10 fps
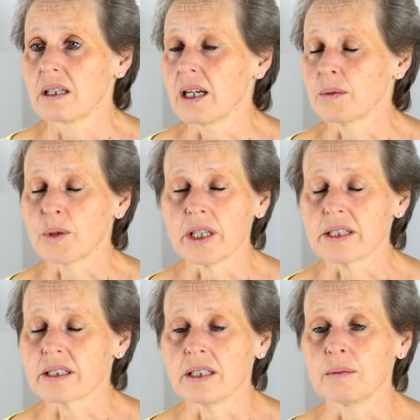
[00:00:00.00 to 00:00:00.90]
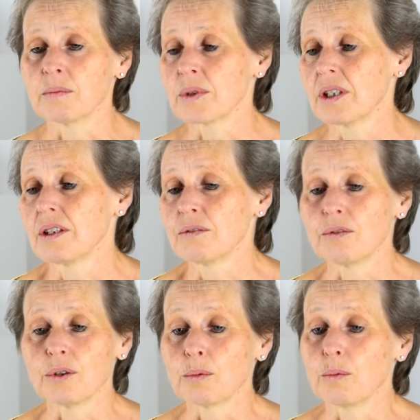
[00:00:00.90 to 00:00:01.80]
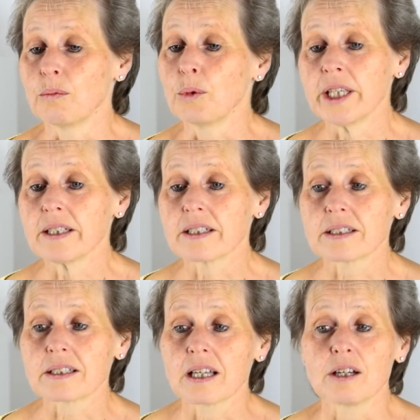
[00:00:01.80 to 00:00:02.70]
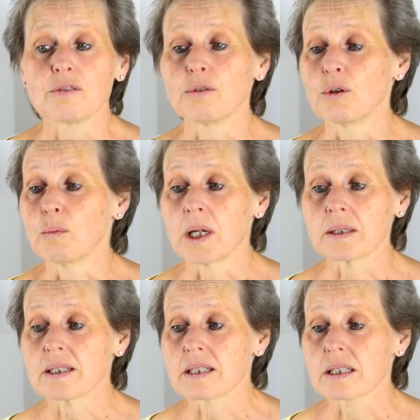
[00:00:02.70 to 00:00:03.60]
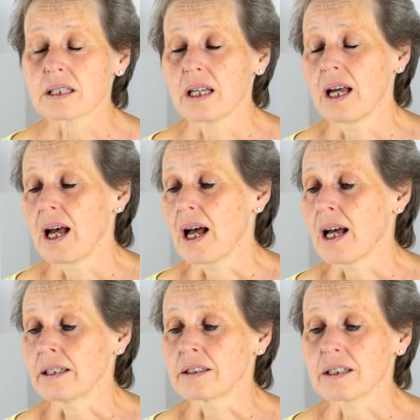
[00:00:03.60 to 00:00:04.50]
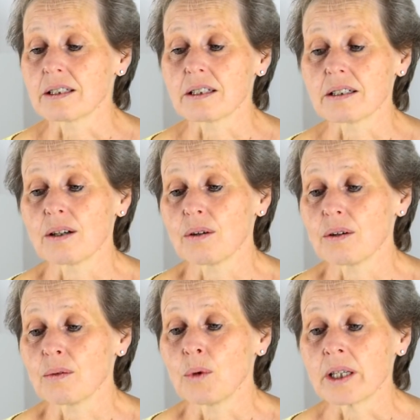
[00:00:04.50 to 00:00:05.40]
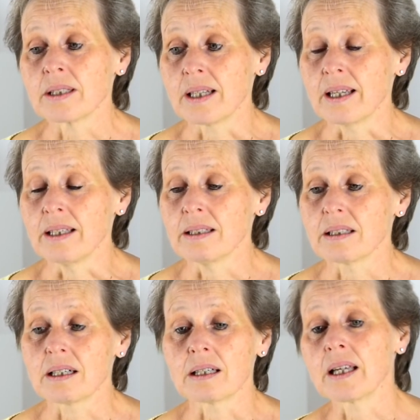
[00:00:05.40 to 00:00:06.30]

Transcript: i praised him for weeks for months and one day i